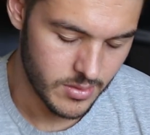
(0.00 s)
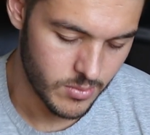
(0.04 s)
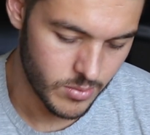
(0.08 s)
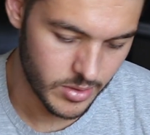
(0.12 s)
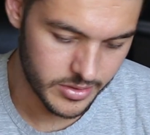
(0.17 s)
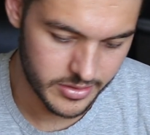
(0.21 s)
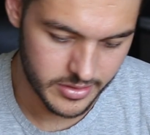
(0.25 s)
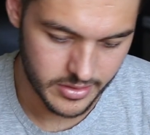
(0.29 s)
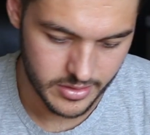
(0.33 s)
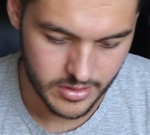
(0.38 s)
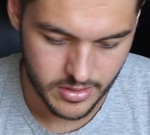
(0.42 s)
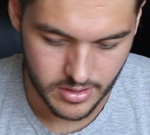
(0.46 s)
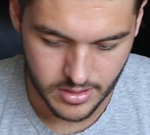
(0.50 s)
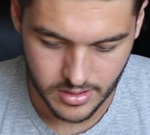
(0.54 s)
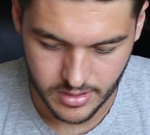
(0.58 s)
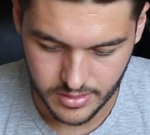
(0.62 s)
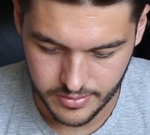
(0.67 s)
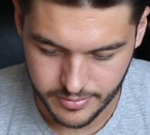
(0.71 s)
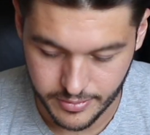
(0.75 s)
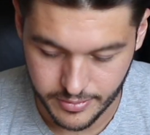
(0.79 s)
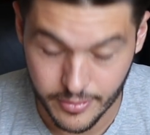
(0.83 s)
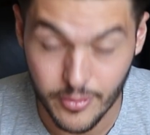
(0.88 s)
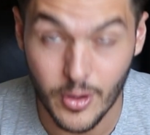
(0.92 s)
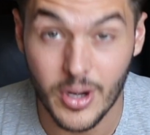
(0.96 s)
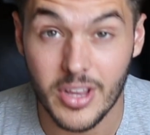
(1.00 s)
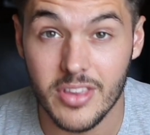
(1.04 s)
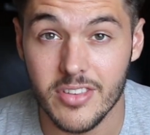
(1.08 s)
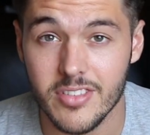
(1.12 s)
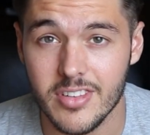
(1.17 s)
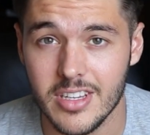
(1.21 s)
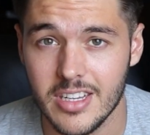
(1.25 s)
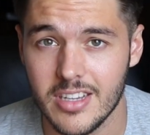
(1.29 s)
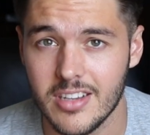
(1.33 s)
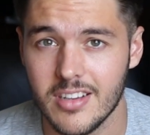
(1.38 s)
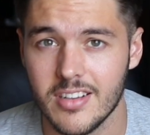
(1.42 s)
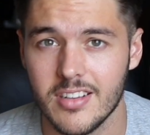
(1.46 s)
what's it called?
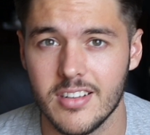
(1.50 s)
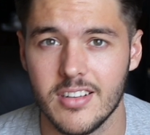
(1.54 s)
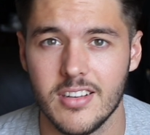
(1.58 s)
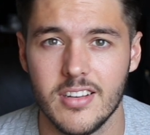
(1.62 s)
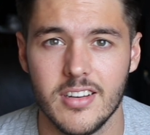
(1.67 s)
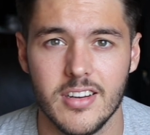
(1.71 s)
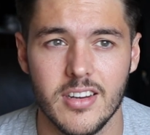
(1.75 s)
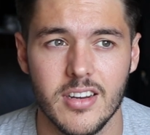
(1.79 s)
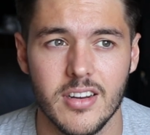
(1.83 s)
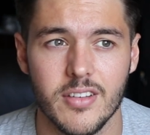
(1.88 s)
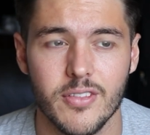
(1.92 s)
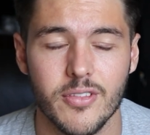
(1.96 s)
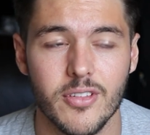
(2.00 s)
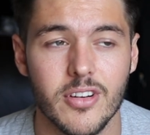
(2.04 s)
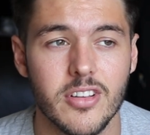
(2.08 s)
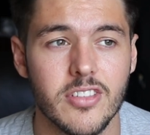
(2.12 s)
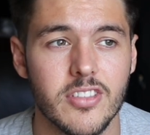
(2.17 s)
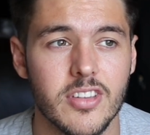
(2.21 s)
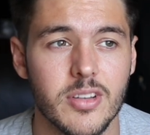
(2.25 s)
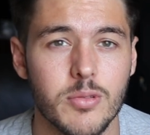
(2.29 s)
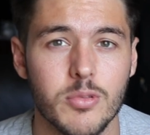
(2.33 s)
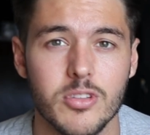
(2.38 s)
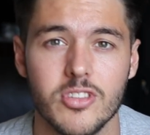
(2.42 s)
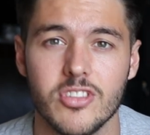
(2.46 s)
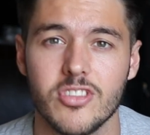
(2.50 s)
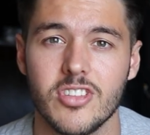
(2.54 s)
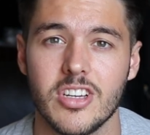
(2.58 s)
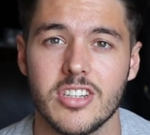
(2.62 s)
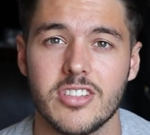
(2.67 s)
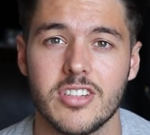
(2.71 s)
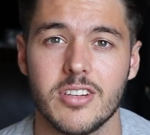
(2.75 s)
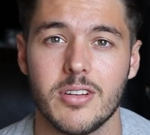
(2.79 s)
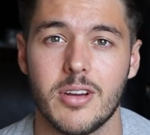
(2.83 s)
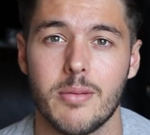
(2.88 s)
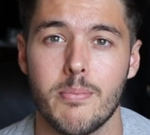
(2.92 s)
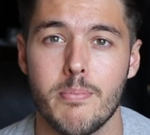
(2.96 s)
Frenzy. Frenzy was
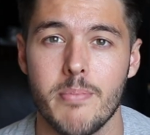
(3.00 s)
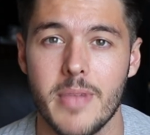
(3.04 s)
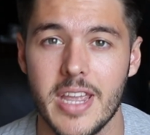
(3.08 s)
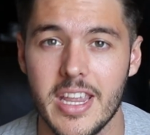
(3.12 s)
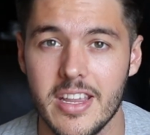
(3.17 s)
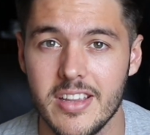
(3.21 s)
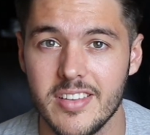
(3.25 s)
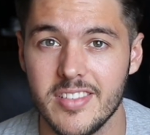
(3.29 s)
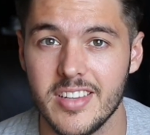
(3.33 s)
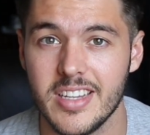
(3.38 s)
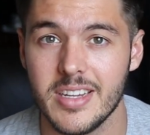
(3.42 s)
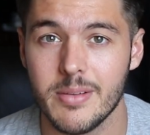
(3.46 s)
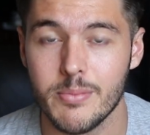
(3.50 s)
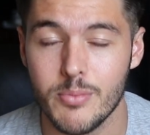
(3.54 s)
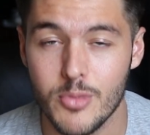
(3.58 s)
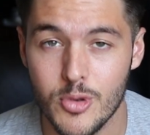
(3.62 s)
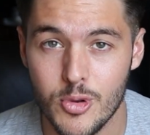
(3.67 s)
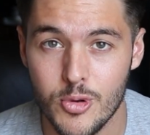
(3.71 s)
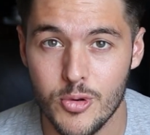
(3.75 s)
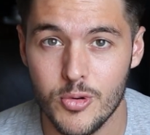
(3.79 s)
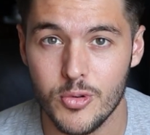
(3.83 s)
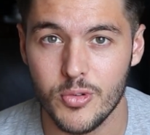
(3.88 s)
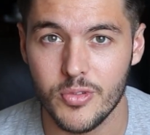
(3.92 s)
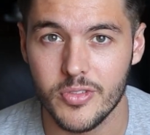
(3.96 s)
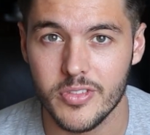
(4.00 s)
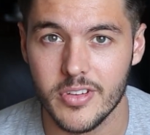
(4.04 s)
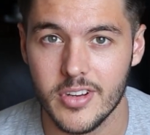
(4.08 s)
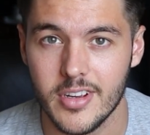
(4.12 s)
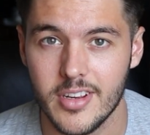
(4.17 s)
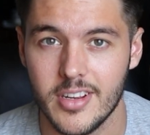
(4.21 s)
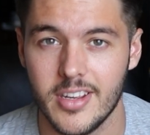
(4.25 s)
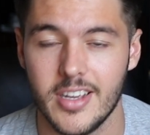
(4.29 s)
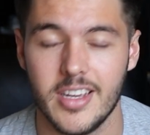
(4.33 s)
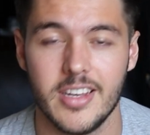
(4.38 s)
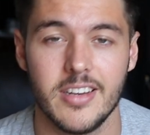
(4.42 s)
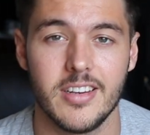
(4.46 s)
such an amazing move
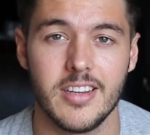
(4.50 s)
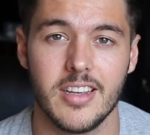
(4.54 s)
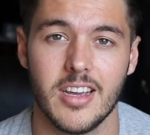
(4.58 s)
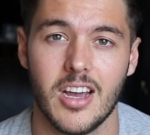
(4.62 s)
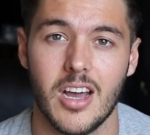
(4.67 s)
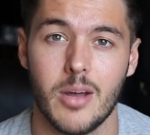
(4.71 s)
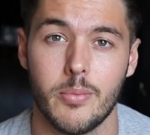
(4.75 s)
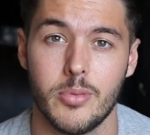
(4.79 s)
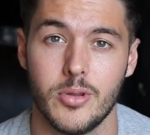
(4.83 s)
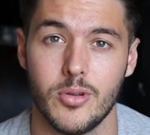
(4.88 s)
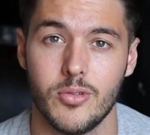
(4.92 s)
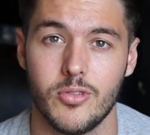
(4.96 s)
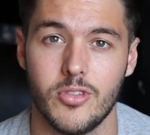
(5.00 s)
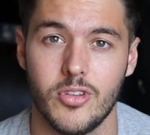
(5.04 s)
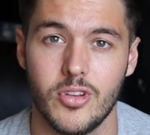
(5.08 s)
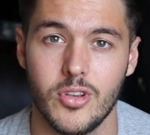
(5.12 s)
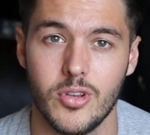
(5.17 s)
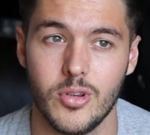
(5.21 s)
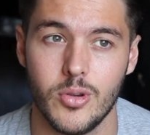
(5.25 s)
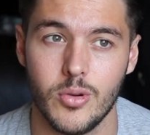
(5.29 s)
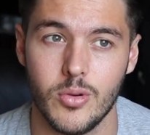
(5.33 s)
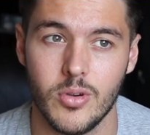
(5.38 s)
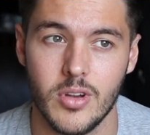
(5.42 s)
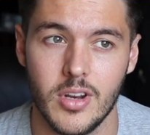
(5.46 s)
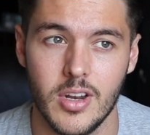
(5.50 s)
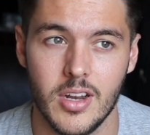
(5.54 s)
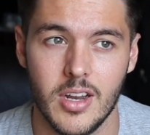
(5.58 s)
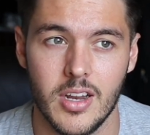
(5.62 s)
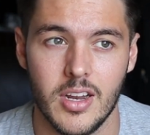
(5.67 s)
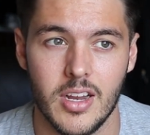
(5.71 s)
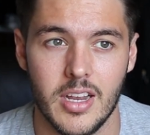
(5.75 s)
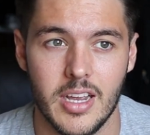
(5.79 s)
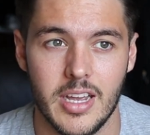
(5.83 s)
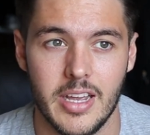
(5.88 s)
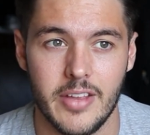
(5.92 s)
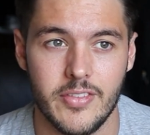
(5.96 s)
in Diablo 2.
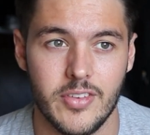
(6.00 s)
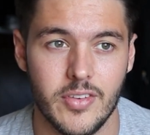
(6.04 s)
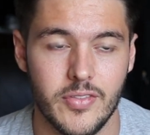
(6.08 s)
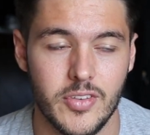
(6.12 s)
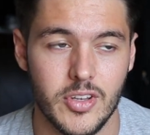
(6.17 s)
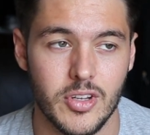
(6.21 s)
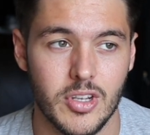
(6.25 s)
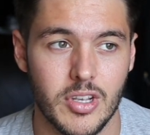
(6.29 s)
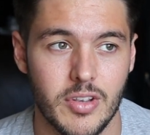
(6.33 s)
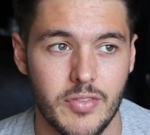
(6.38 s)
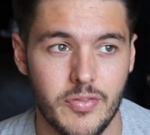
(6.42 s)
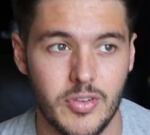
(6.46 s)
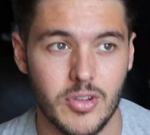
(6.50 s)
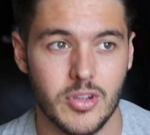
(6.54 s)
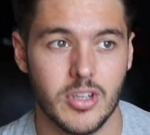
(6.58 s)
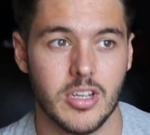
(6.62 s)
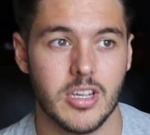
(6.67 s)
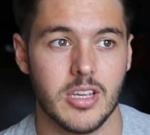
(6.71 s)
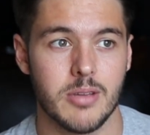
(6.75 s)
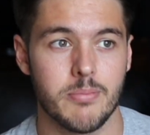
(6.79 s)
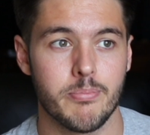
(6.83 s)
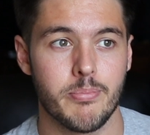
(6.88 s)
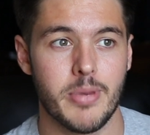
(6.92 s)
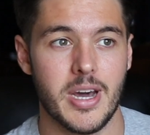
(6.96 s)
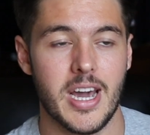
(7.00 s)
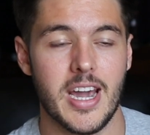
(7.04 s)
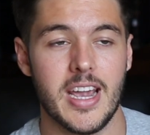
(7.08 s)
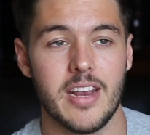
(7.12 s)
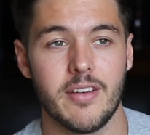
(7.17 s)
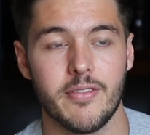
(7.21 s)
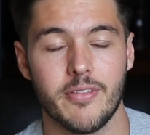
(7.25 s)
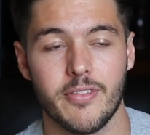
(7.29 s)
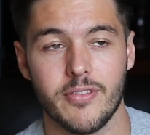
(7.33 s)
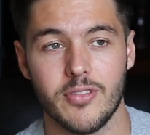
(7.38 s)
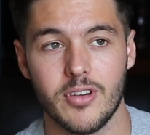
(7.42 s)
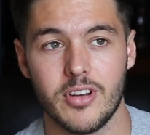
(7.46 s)
If you could
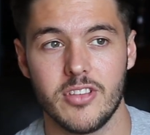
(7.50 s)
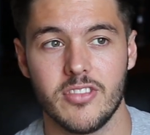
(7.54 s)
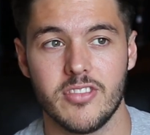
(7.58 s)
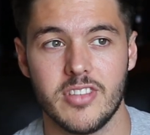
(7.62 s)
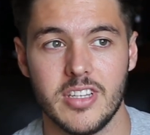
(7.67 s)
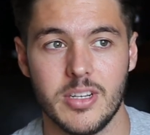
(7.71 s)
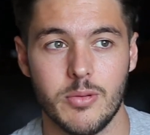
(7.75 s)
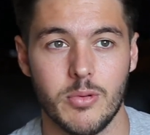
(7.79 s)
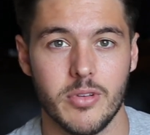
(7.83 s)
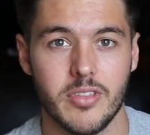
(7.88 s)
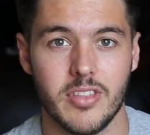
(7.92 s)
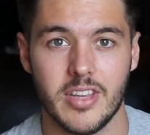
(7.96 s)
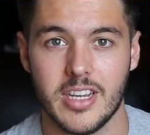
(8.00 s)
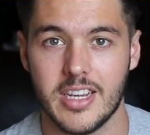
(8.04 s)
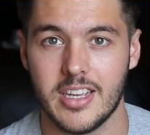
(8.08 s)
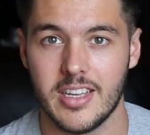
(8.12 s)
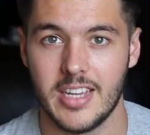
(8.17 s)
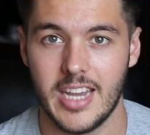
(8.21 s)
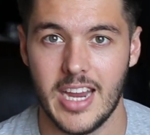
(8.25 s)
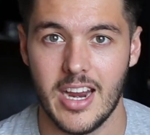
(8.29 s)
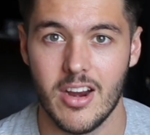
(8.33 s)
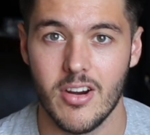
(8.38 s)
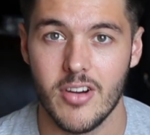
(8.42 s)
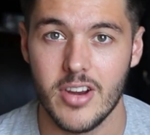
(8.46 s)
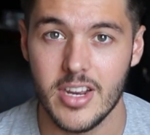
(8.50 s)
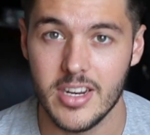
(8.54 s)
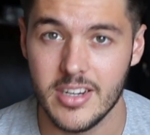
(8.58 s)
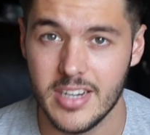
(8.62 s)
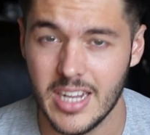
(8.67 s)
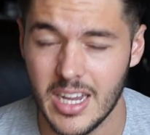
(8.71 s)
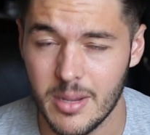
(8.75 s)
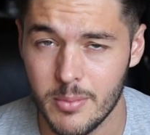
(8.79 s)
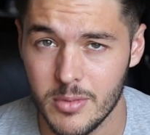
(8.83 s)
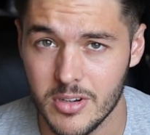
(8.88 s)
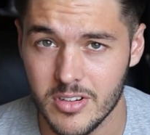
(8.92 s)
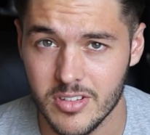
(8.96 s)
combine Frenzy with like an area
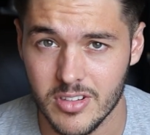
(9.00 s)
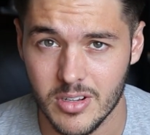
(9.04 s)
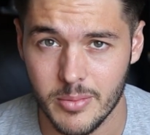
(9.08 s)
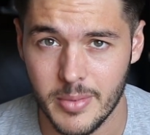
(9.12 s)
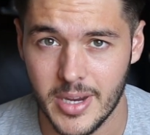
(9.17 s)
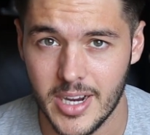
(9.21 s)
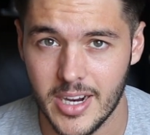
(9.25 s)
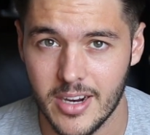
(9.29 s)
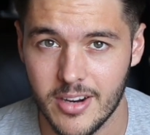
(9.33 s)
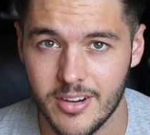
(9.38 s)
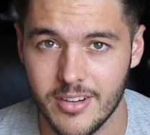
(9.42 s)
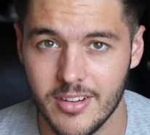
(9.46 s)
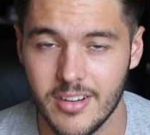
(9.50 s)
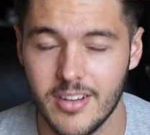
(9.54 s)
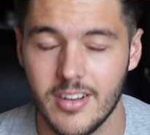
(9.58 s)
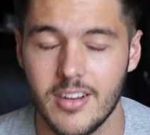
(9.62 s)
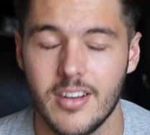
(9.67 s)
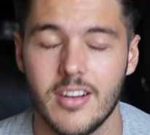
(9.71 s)
damage somehow,